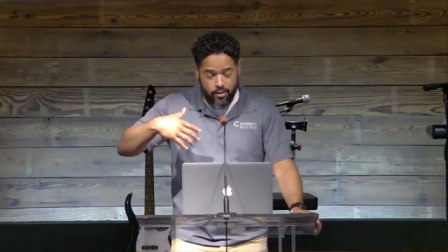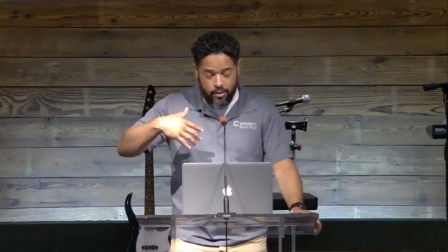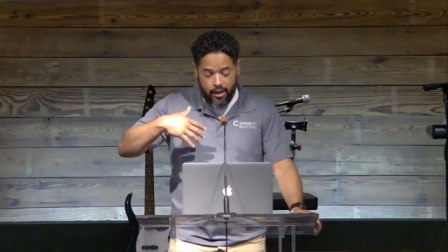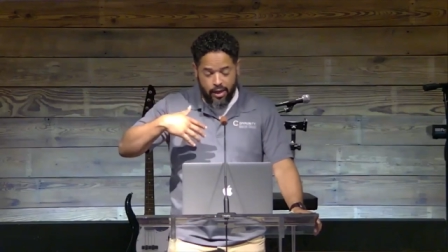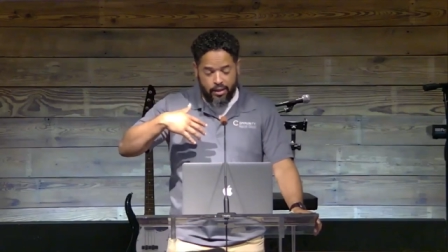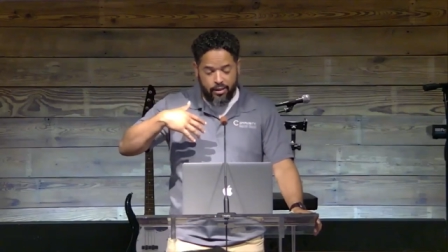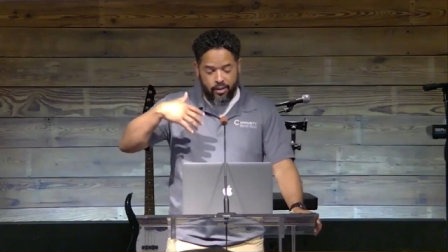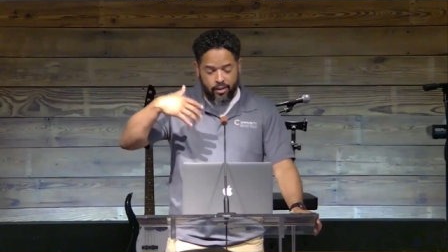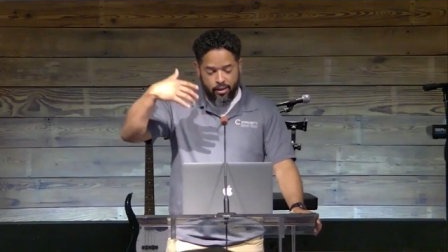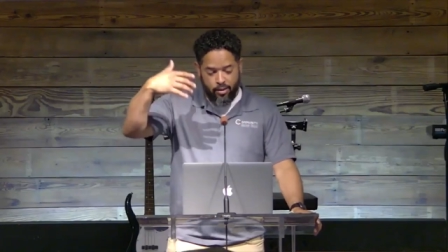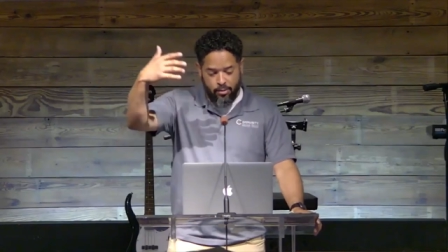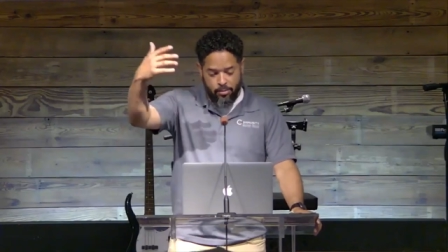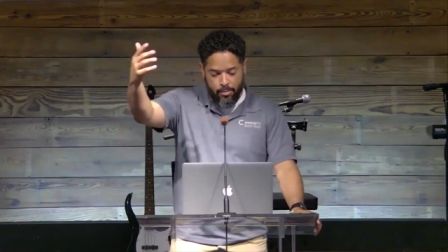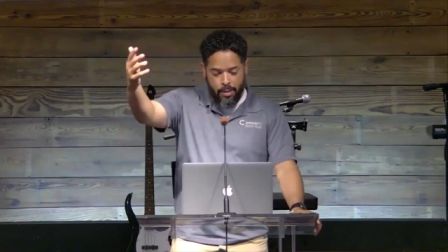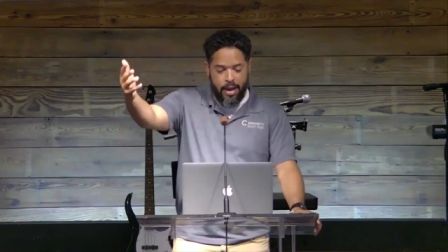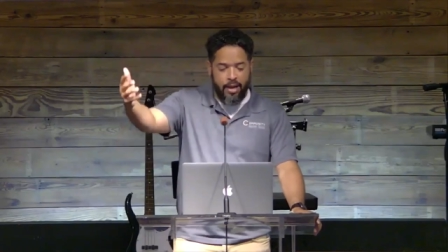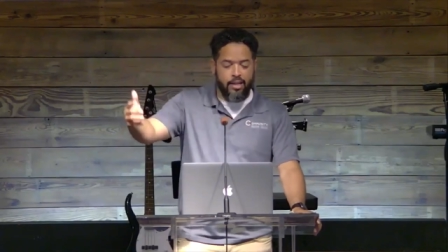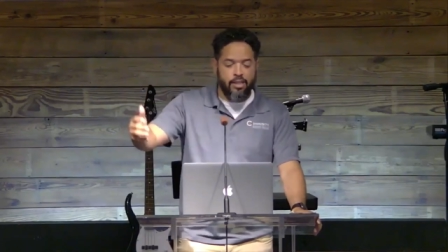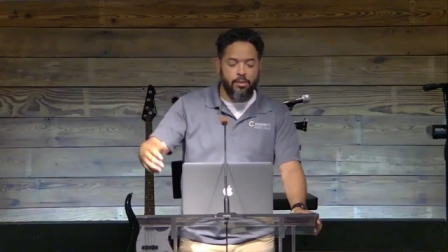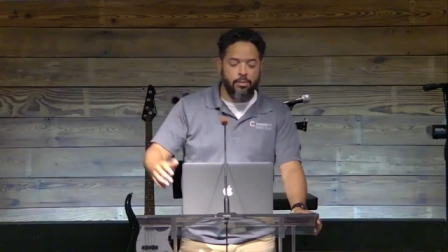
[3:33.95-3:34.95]
at their
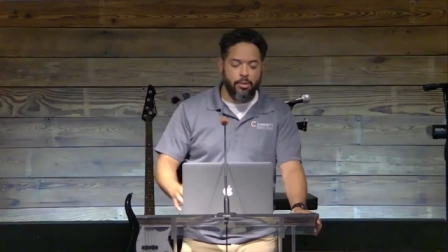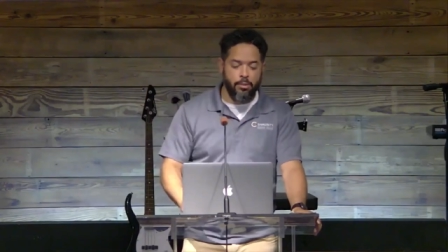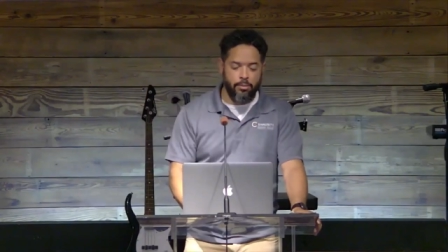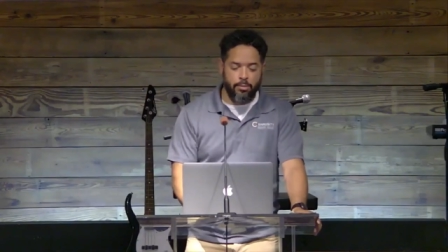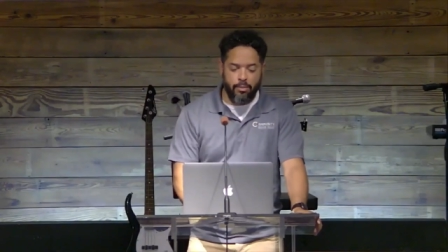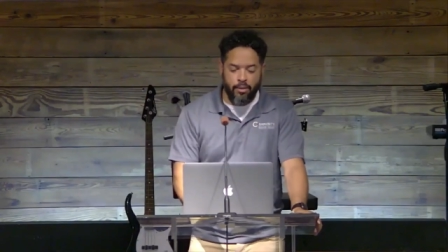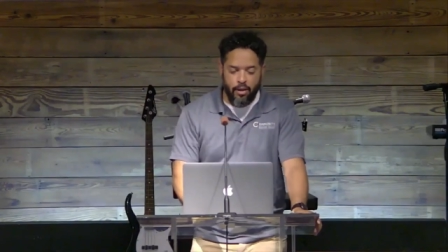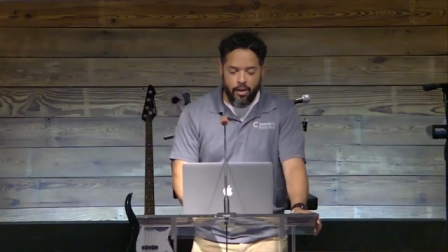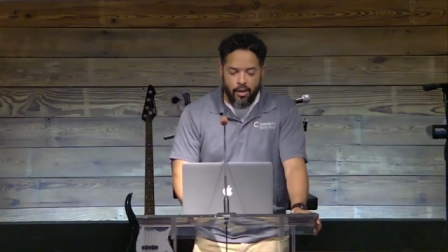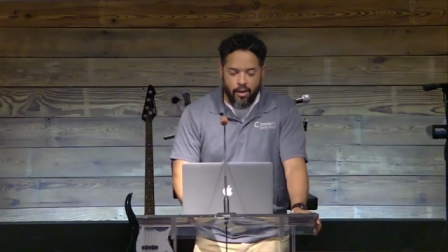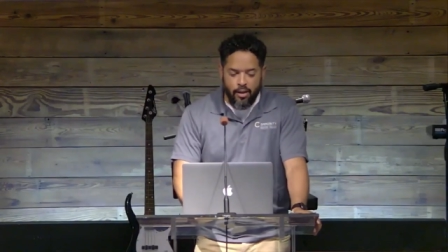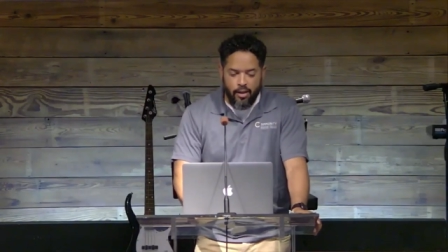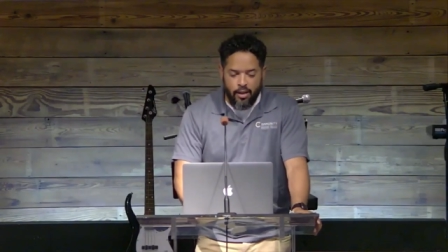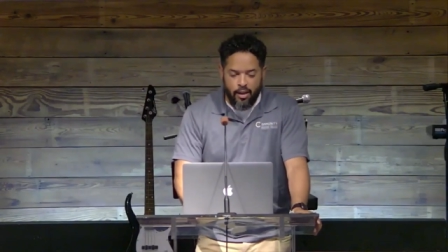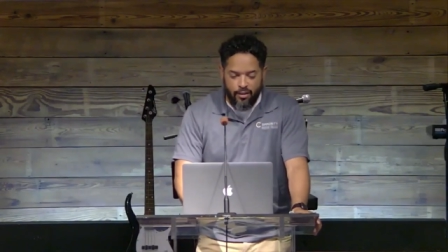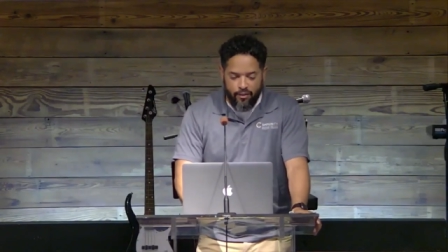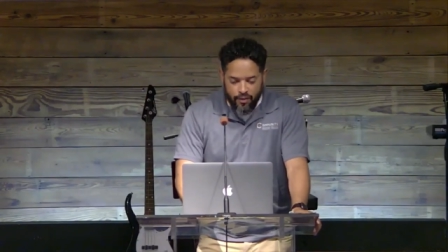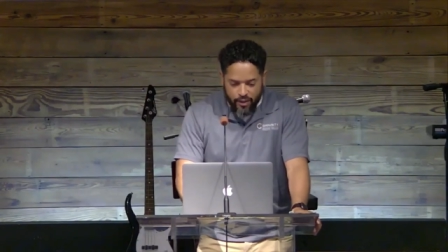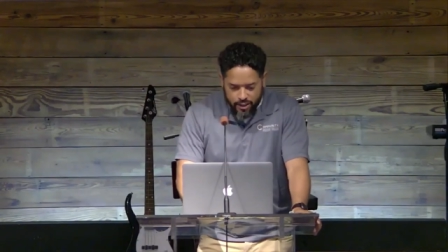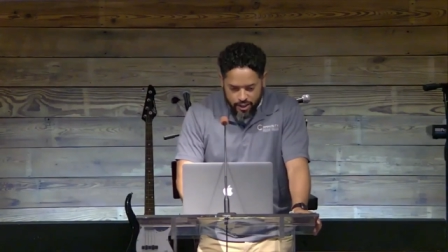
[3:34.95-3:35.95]
maximum
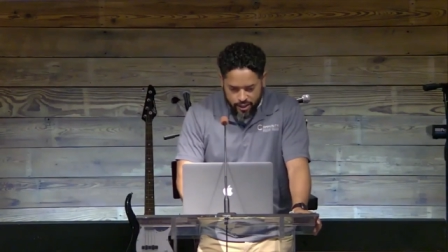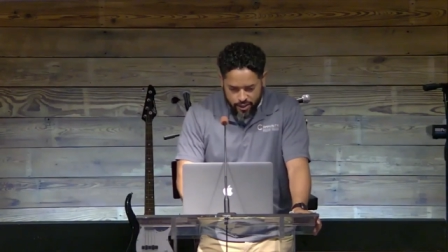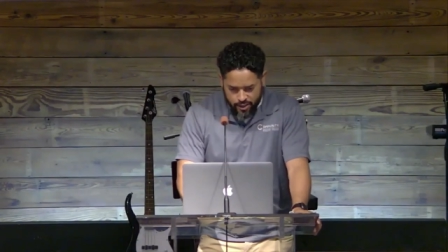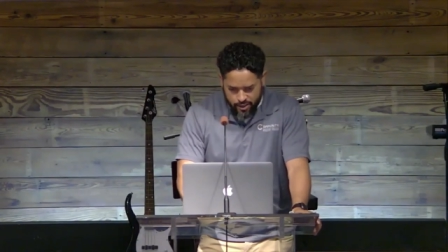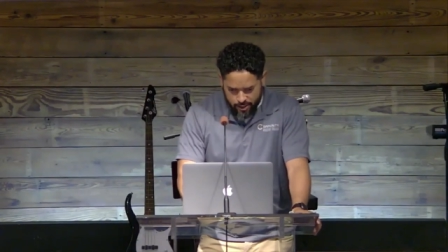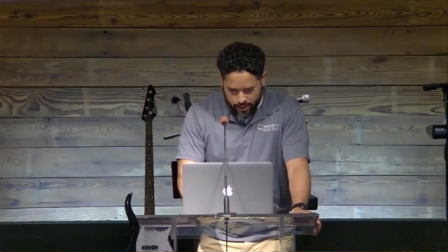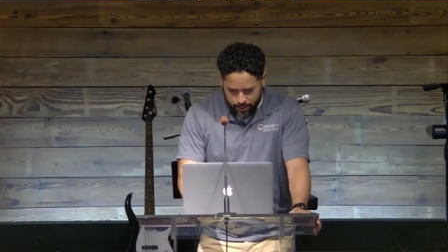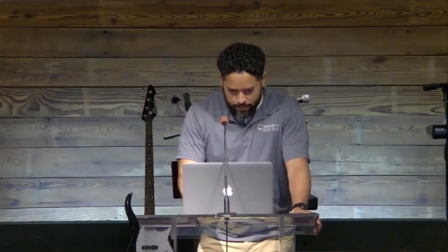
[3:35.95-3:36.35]
efficiency.